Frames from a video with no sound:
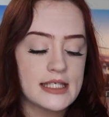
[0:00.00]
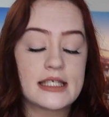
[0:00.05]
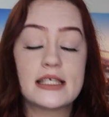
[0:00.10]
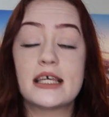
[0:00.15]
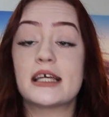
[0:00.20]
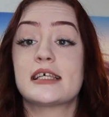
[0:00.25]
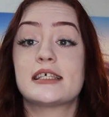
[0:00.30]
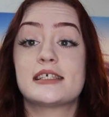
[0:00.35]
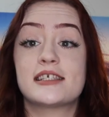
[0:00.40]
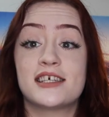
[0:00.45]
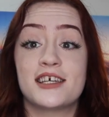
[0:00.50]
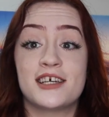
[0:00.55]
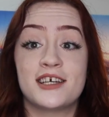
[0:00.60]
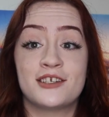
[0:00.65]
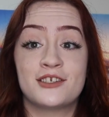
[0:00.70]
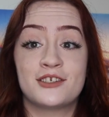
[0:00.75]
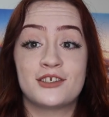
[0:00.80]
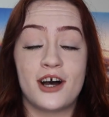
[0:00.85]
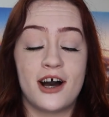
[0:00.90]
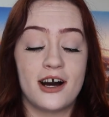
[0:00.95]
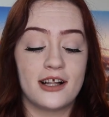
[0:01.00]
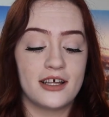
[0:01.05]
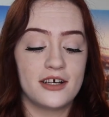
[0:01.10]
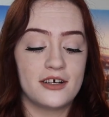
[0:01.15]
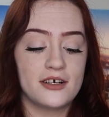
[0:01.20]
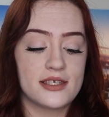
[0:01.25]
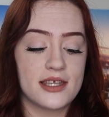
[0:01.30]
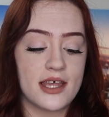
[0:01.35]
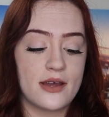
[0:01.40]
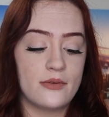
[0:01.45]

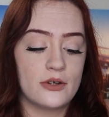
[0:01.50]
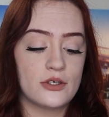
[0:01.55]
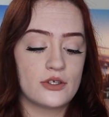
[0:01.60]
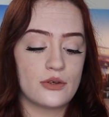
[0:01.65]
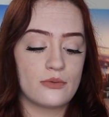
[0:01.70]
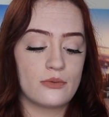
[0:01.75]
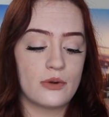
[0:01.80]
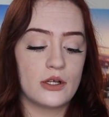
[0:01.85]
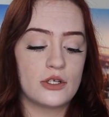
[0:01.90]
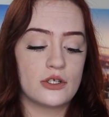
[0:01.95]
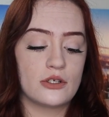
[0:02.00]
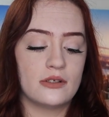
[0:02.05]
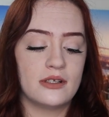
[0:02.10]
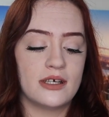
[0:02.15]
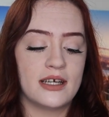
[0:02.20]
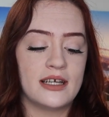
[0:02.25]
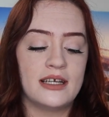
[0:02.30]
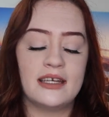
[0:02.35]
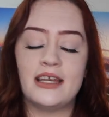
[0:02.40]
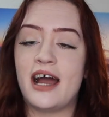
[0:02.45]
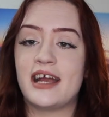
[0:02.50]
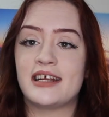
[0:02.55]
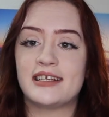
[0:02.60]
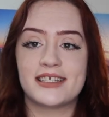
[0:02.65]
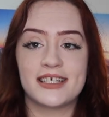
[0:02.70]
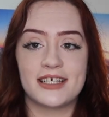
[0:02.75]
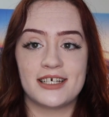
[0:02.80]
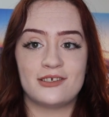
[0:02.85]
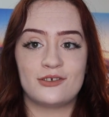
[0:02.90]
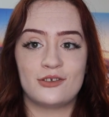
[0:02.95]
$16. It was originally
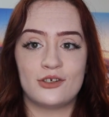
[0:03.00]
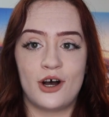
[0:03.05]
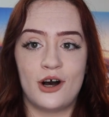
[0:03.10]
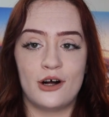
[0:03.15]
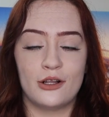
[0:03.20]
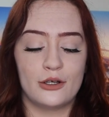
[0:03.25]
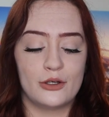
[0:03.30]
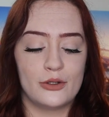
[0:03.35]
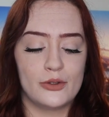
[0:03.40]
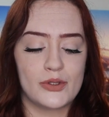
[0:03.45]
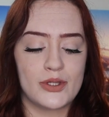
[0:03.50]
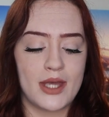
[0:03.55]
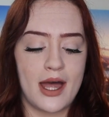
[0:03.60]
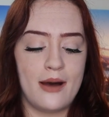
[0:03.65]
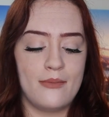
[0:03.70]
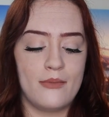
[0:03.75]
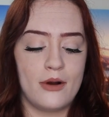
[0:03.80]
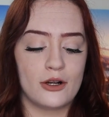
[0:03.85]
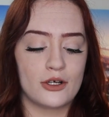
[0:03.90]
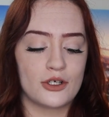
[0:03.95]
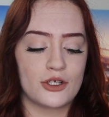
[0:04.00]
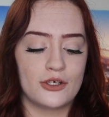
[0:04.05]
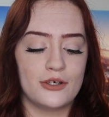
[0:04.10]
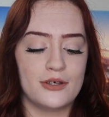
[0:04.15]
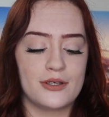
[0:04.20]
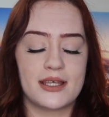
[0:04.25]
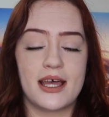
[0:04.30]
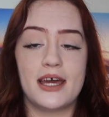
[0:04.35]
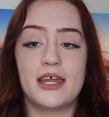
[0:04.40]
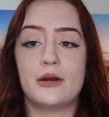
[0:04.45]
$19 at
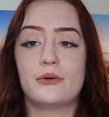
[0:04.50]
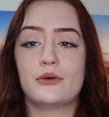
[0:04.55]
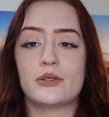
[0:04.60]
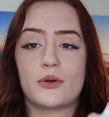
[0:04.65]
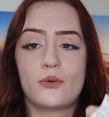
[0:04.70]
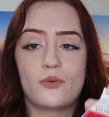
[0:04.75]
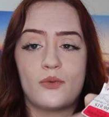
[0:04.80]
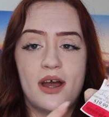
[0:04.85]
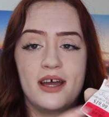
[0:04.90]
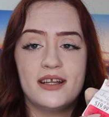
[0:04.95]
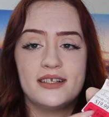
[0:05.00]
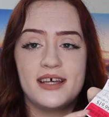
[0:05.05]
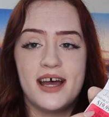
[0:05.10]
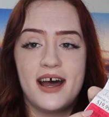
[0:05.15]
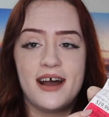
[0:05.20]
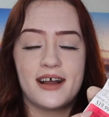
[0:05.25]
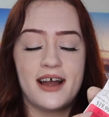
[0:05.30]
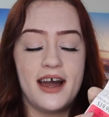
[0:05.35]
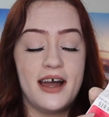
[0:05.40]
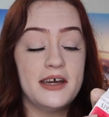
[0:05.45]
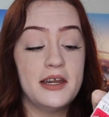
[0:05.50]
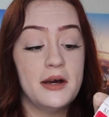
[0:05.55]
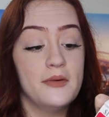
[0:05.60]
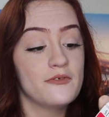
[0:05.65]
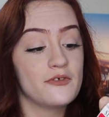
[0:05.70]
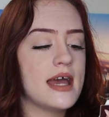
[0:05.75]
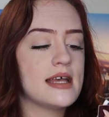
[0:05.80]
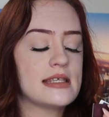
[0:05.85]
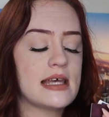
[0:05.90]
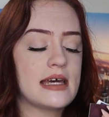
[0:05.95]
Marshalls, and it was a red tag
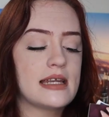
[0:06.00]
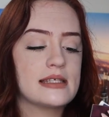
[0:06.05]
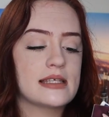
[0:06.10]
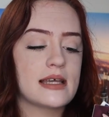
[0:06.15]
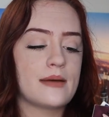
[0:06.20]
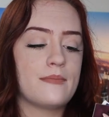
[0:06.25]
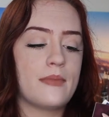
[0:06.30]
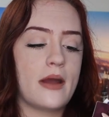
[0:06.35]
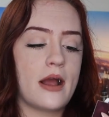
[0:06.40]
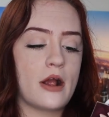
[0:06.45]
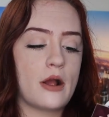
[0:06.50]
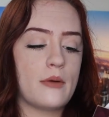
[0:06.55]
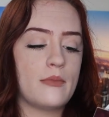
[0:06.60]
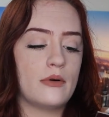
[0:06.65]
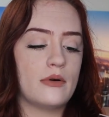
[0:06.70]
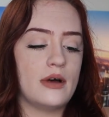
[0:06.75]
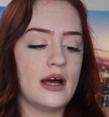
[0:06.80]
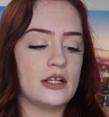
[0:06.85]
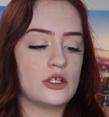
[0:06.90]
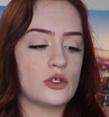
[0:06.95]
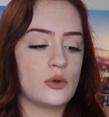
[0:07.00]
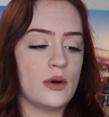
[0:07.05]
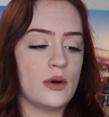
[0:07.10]
item. It said it's comparable at